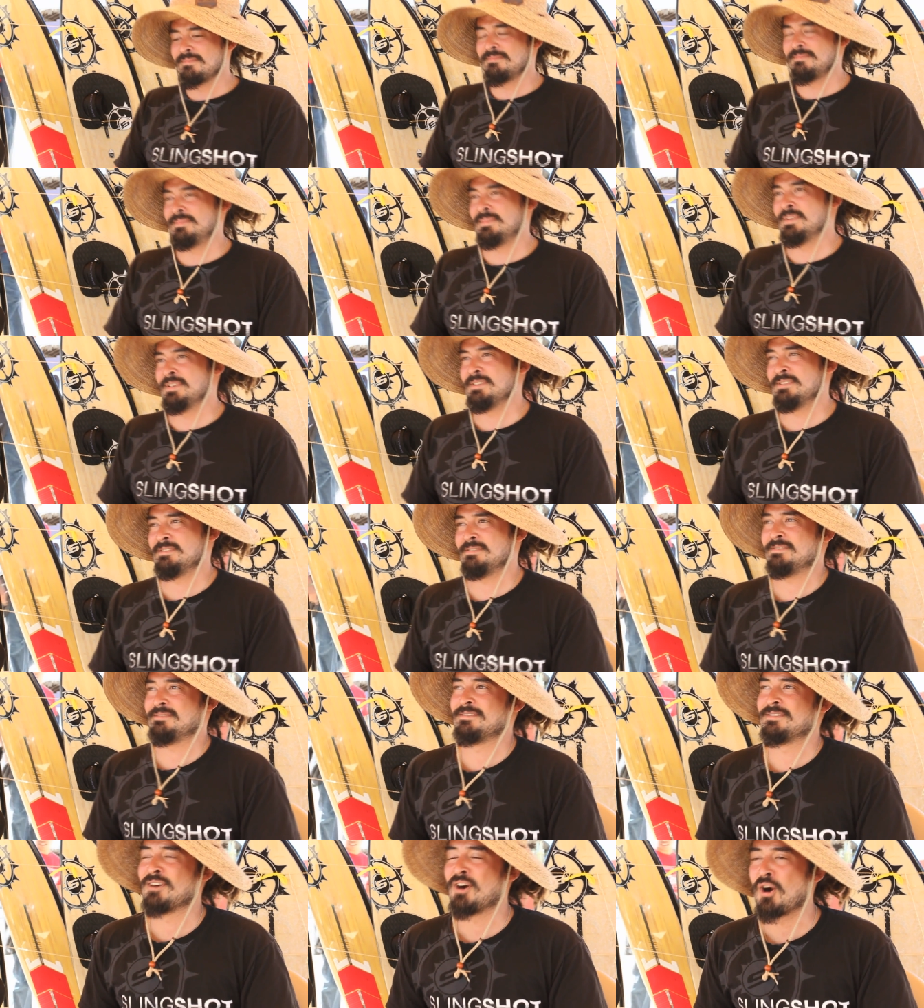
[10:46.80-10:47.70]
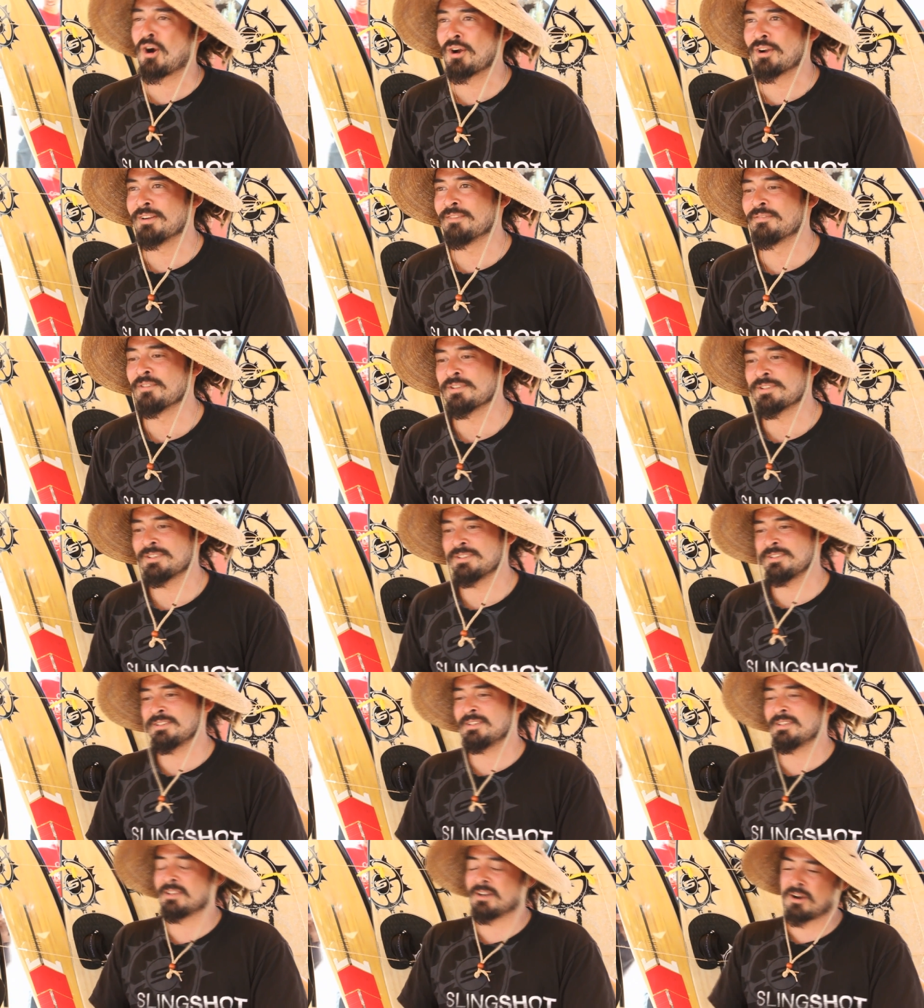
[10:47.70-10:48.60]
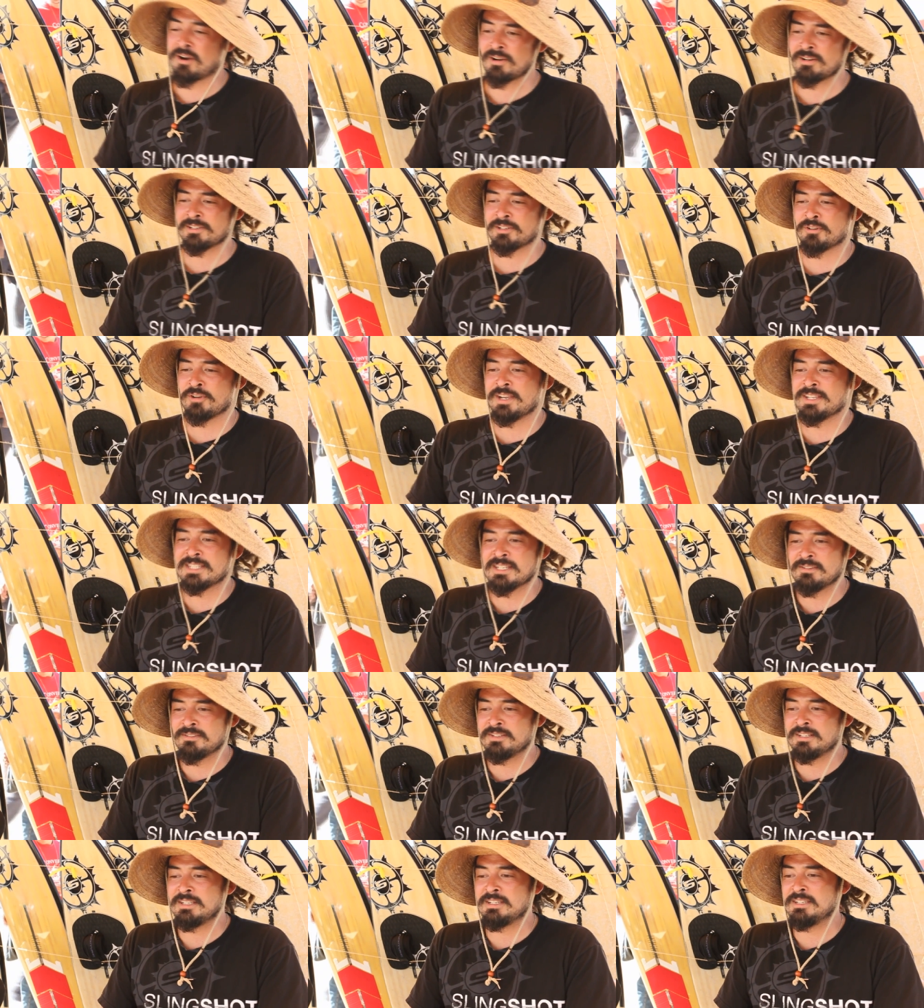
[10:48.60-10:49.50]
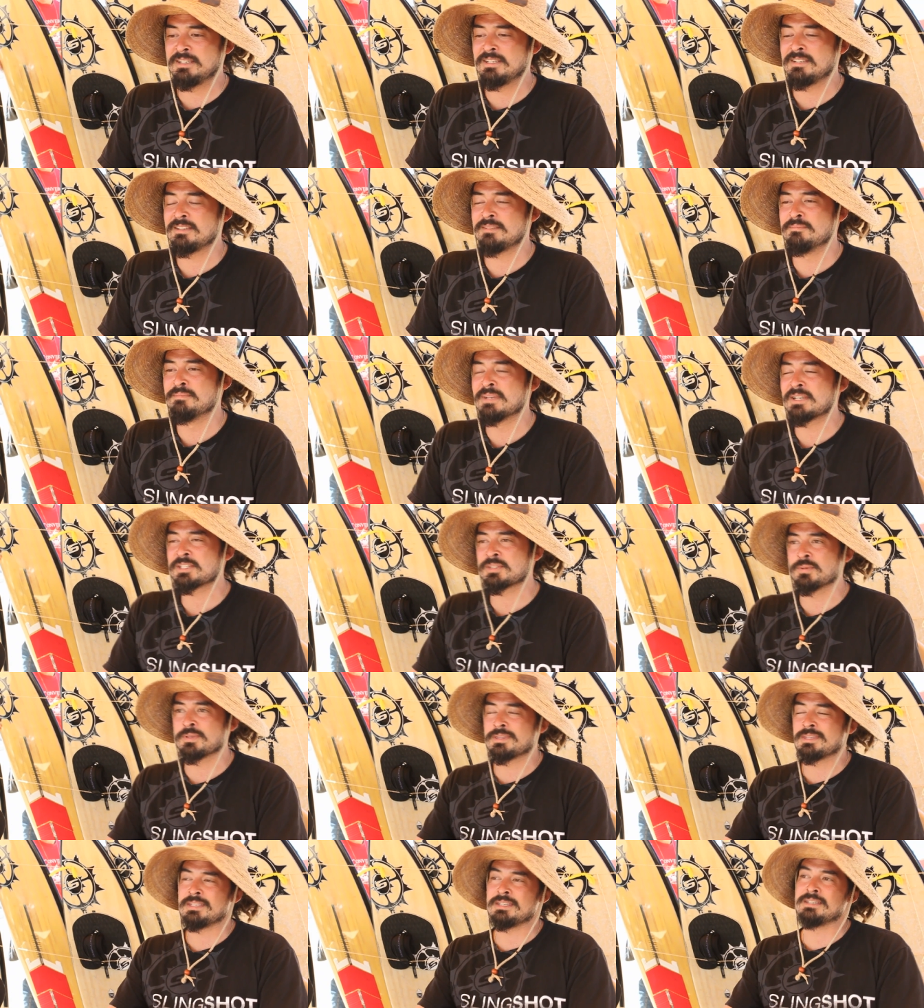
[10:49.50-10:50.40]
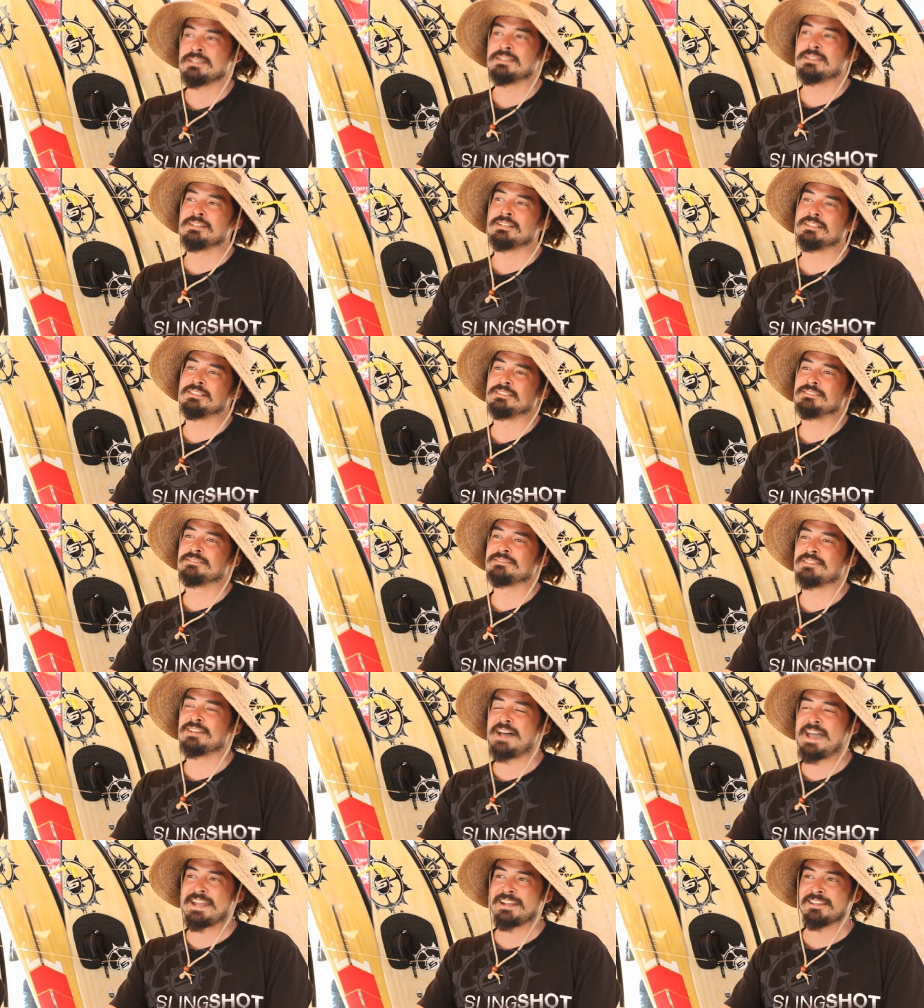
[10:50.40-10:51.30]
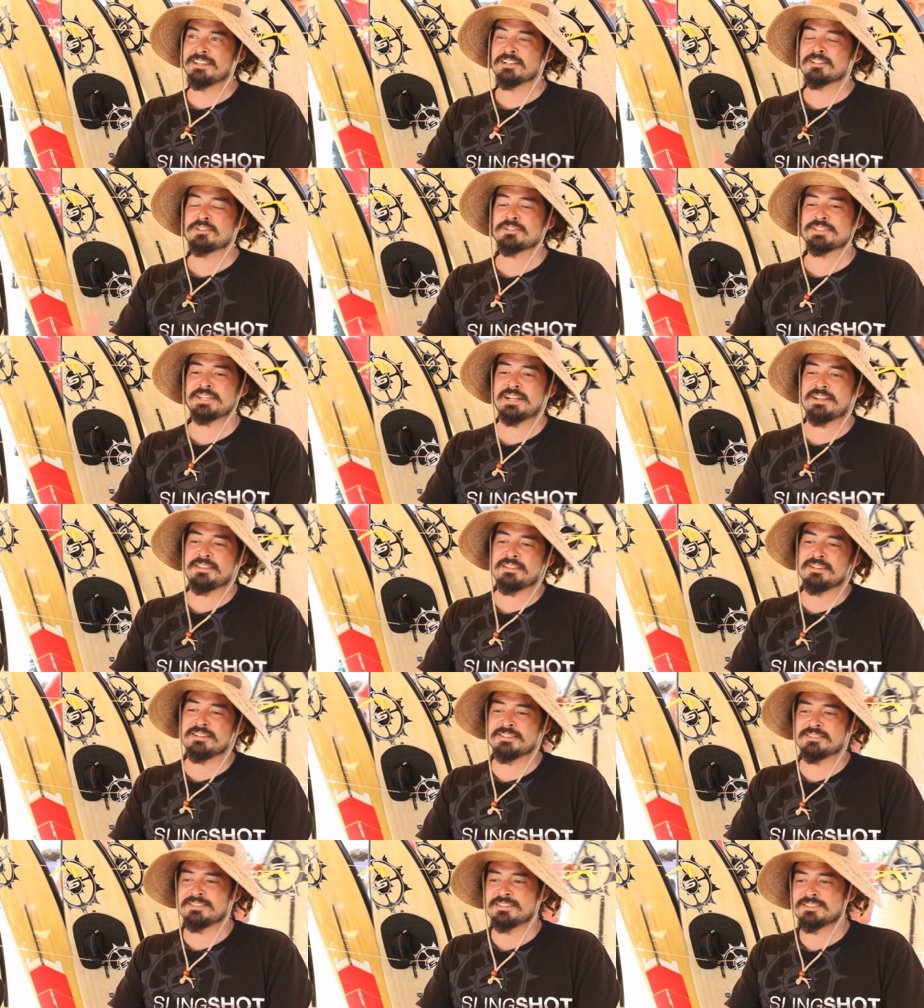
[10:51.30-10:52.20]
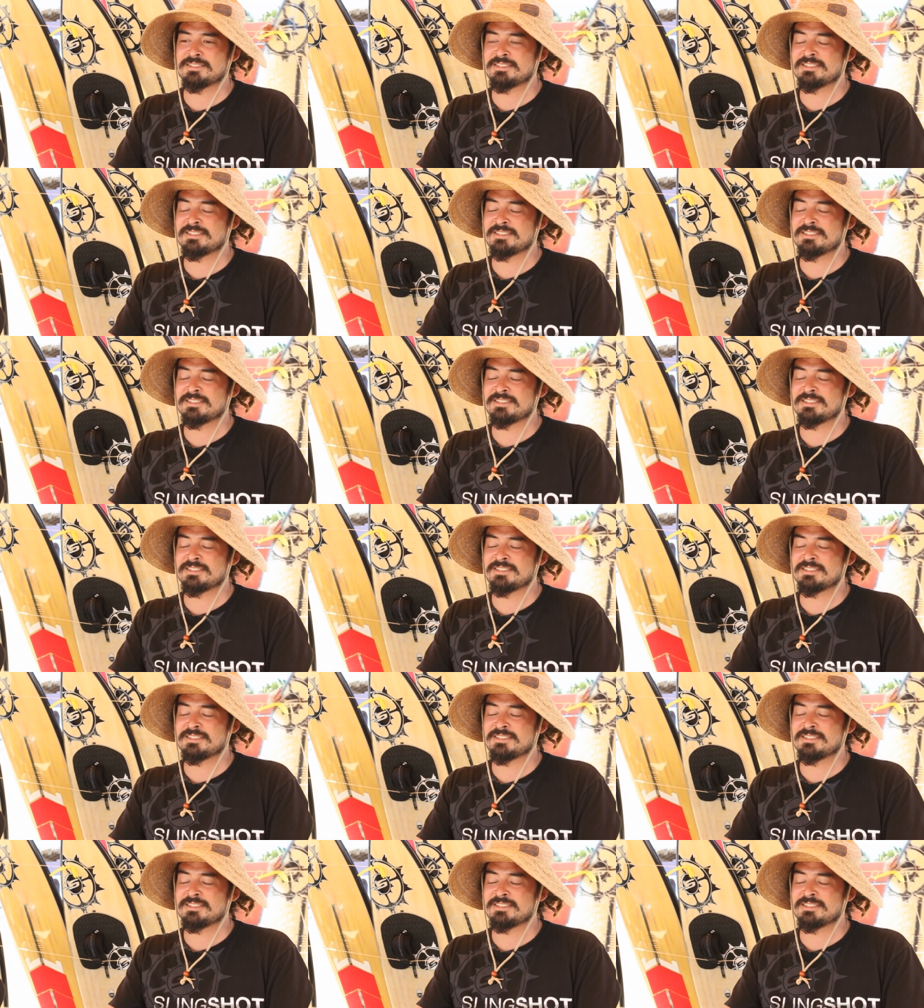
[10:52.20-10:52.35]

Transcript: the art versus the art and creativity mixed with the analytical side of things,